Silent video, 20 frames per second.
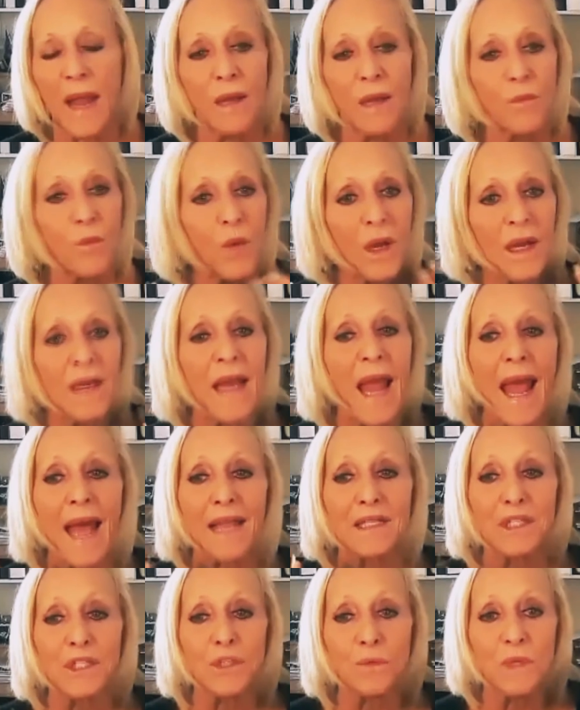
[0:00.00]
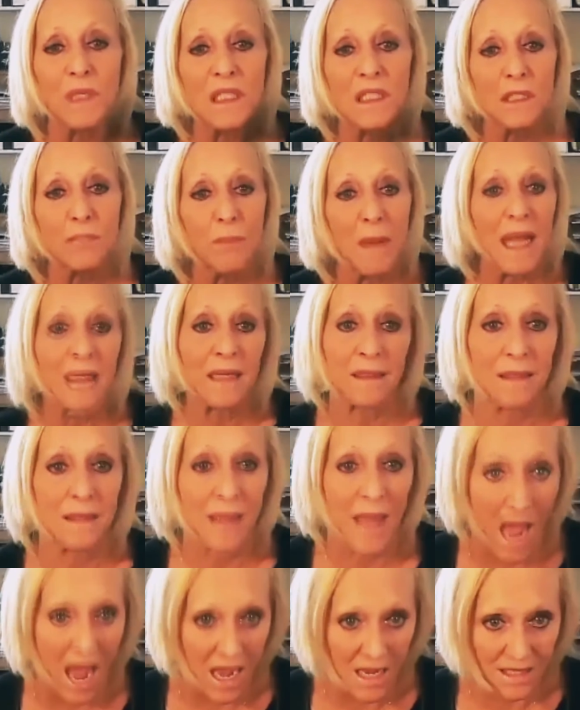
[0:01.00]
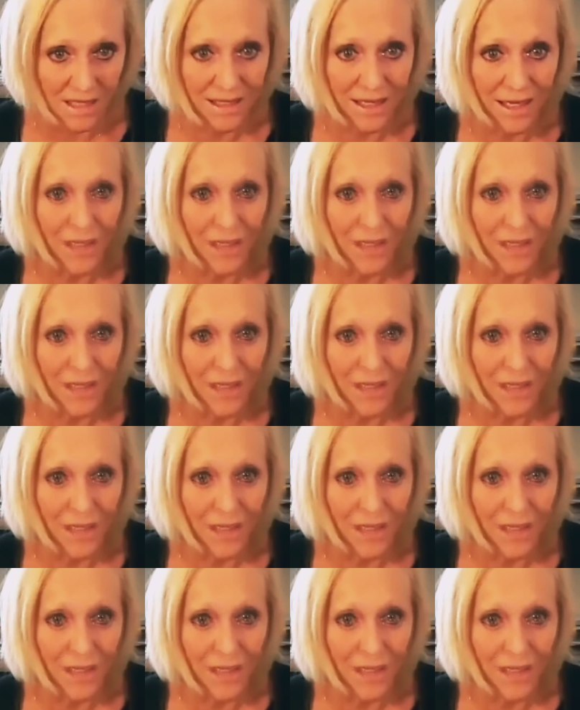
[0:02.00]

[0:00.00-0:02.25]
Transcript: And one has to respect that.